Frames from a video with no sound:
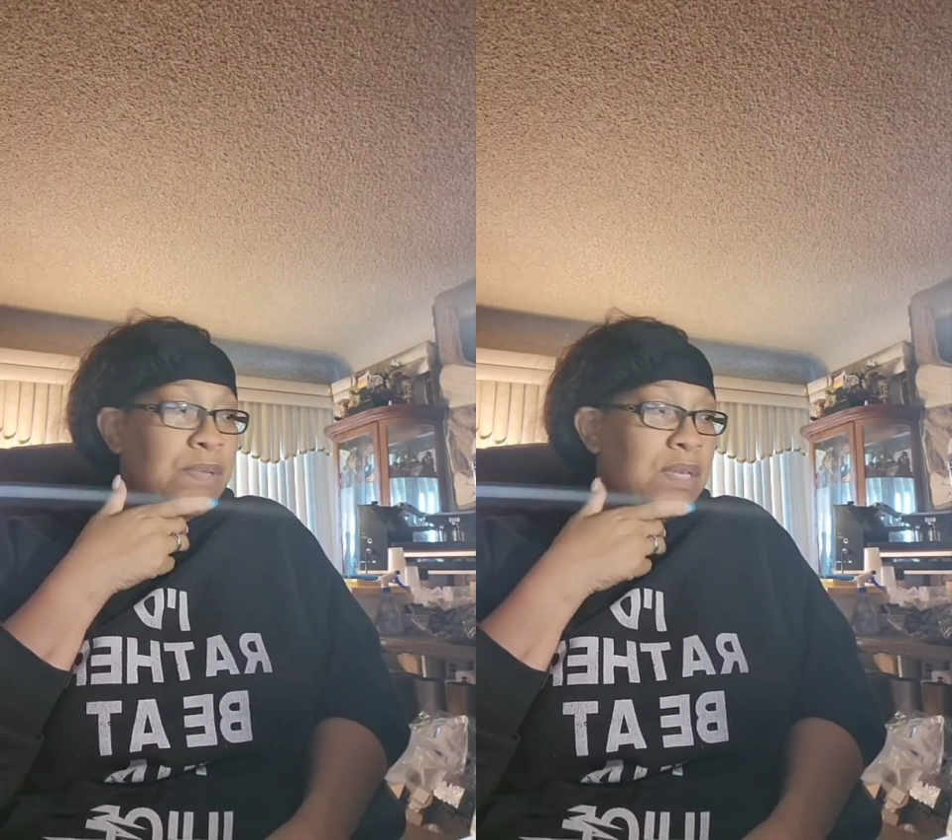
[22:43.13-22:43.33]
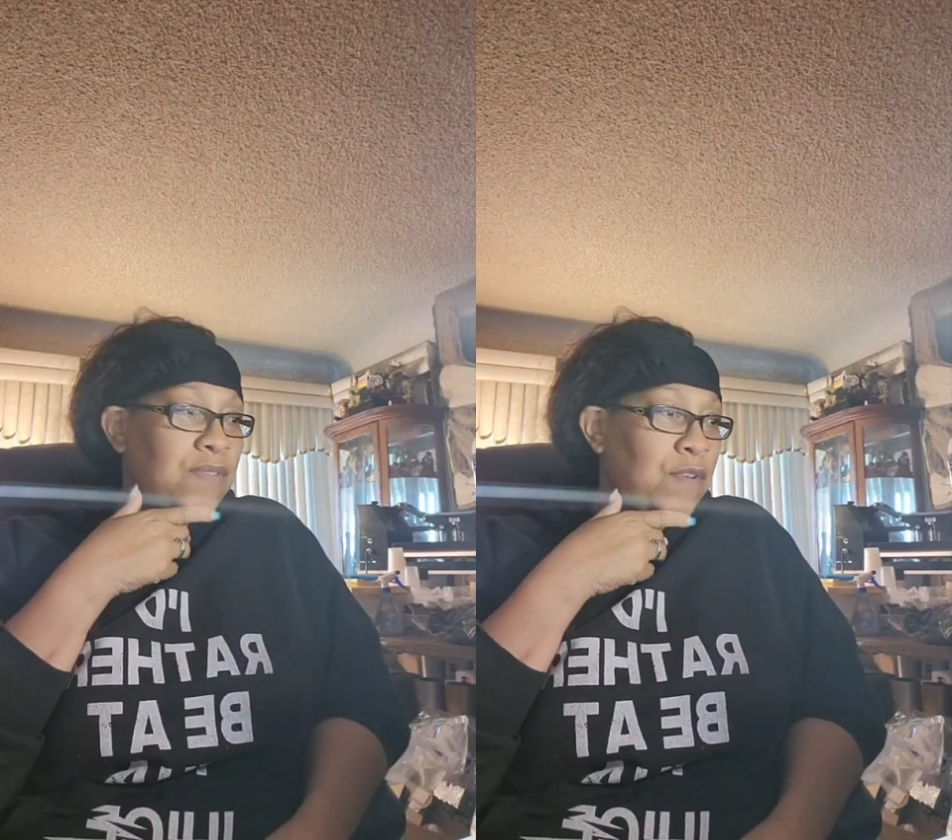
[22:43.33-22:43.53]

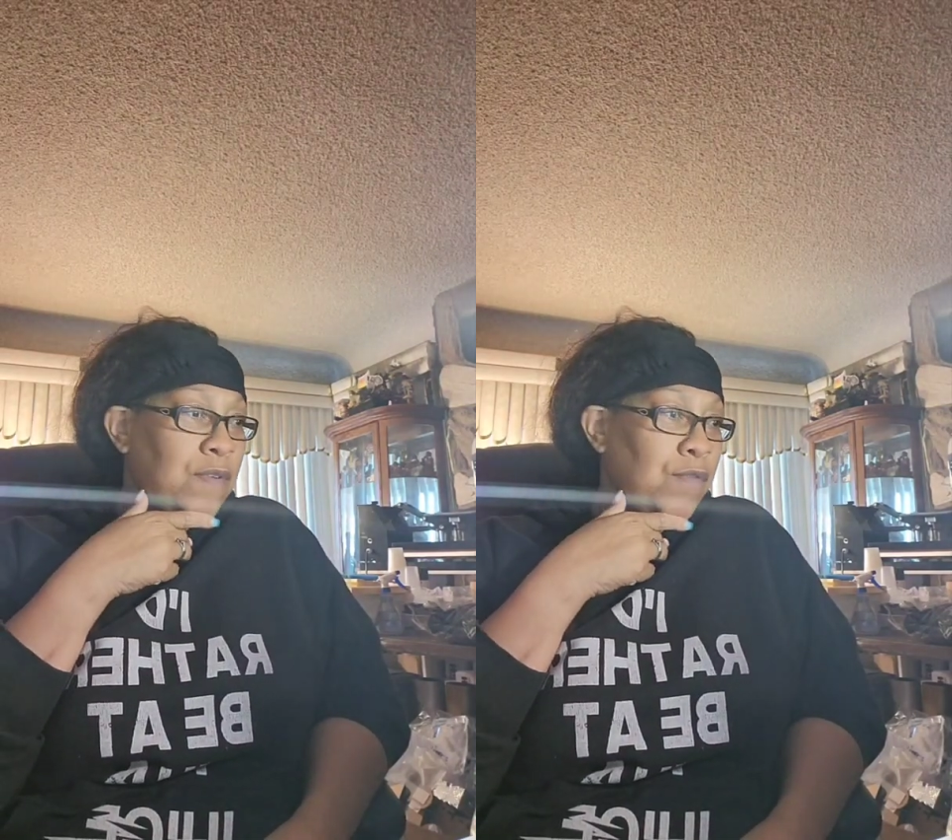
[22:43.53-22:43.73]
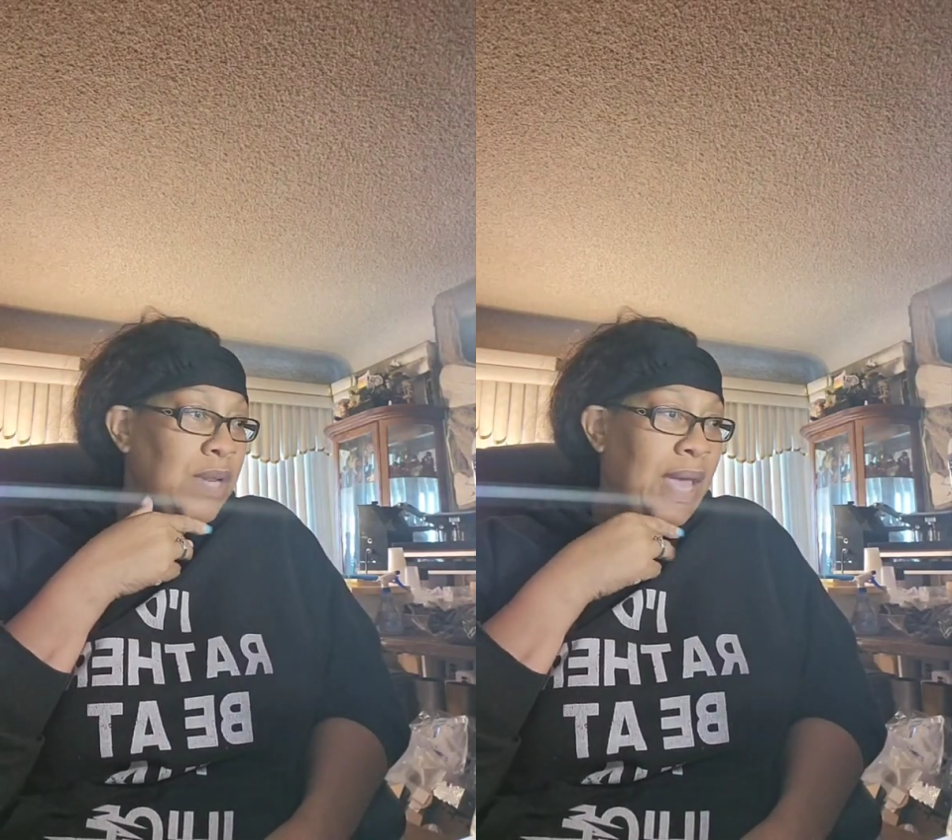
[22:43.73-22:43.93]
please
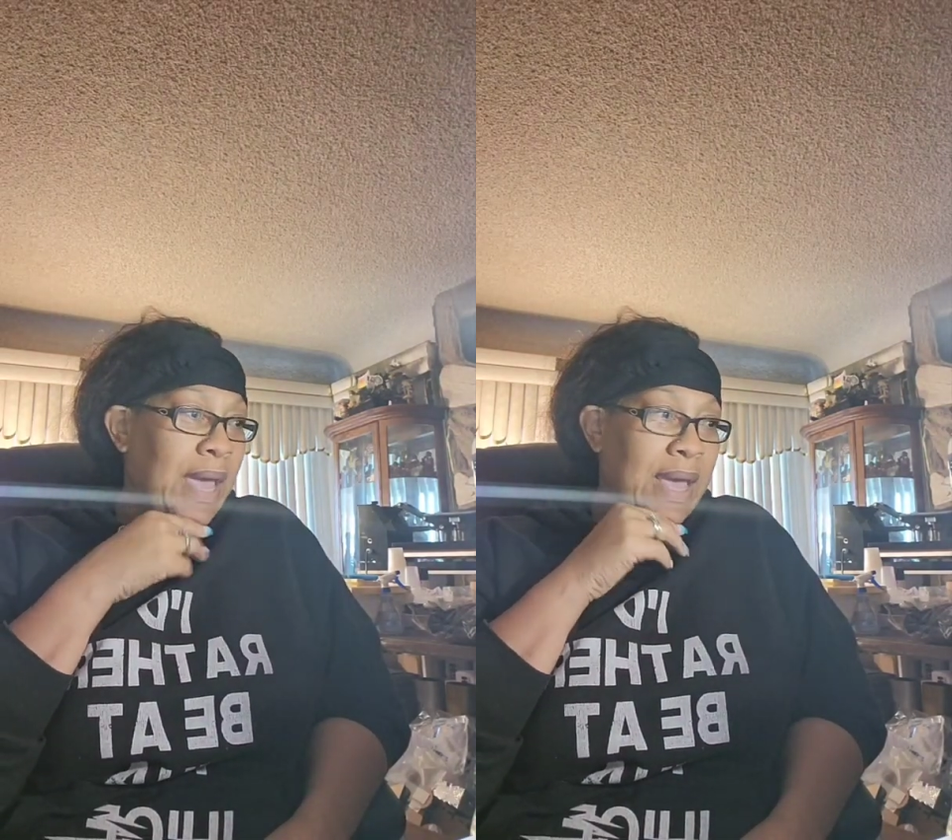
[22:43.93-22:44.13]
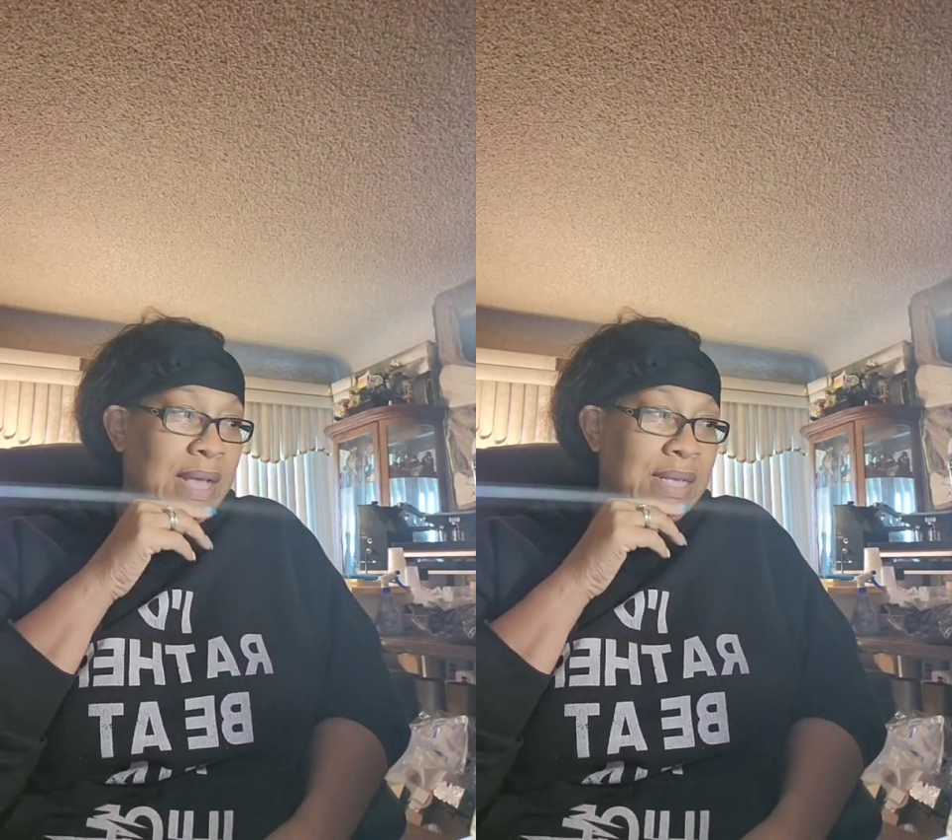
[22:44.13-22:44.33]
feel free to
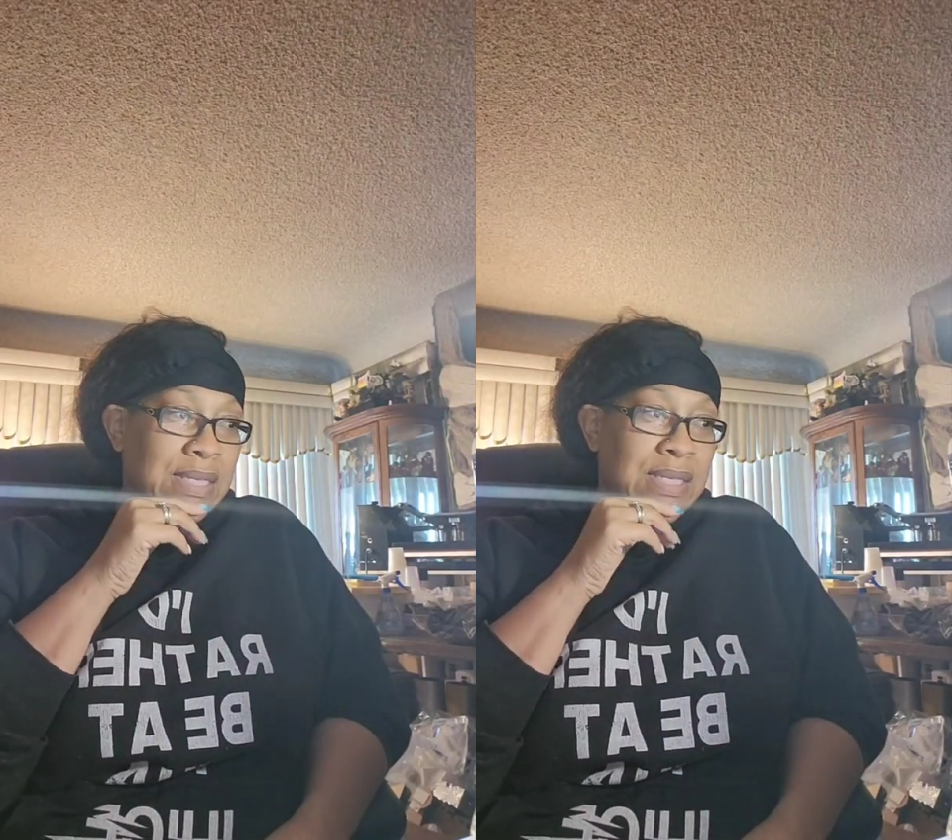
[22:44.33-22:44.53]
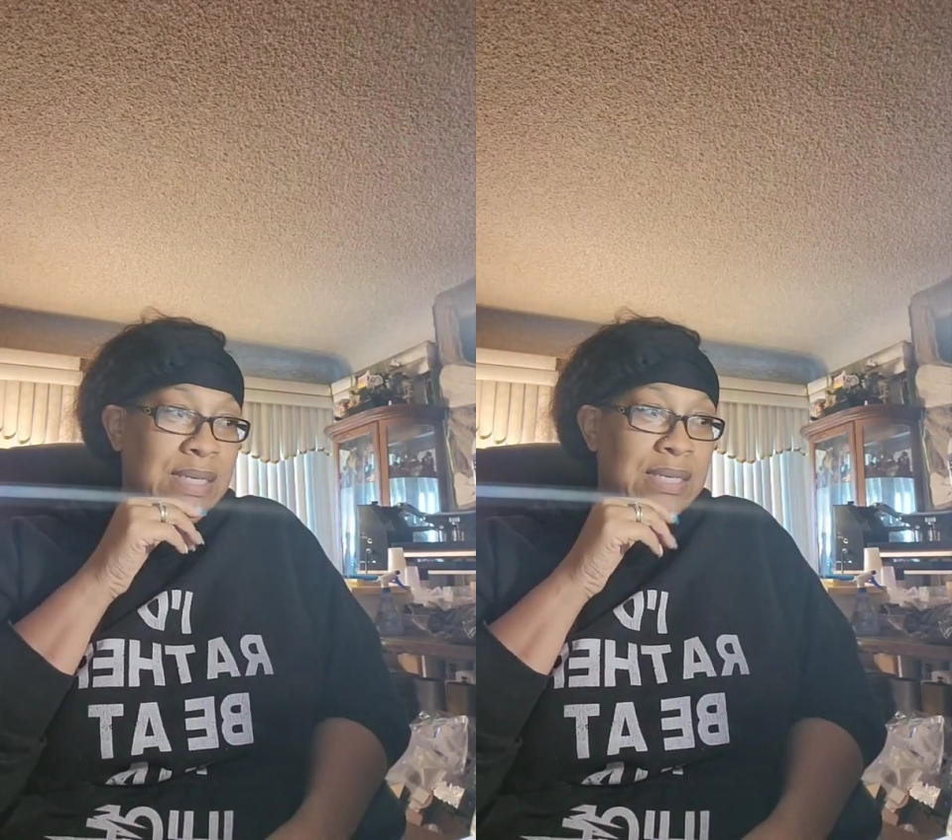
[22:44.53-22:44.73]

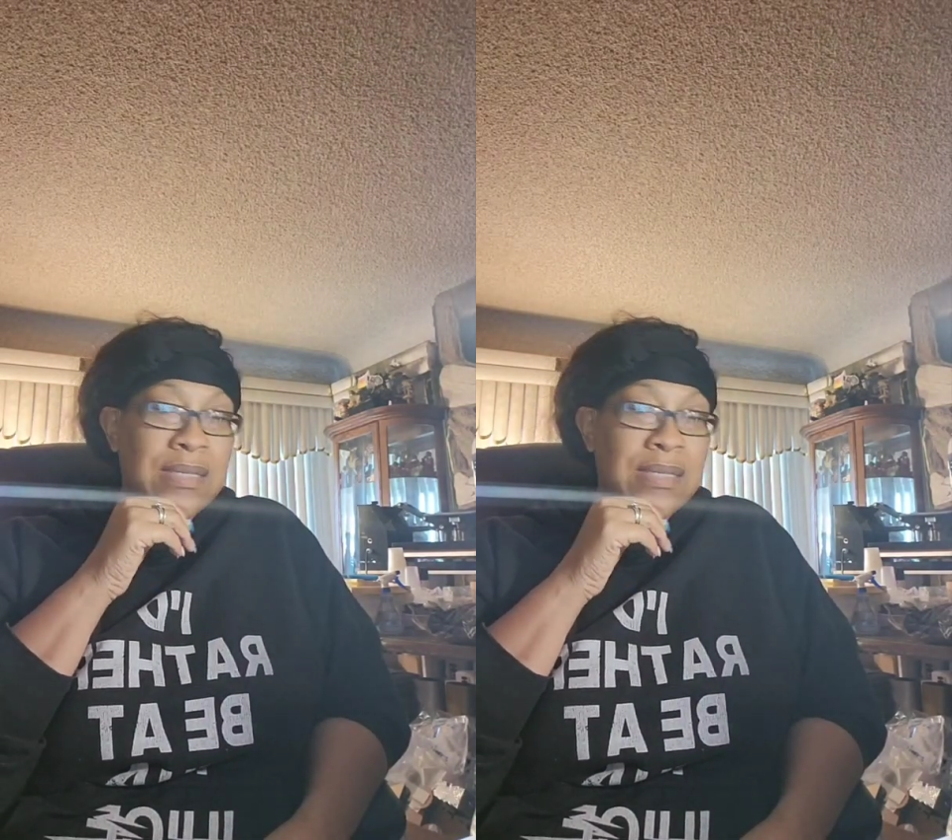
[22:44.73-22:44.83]
ask.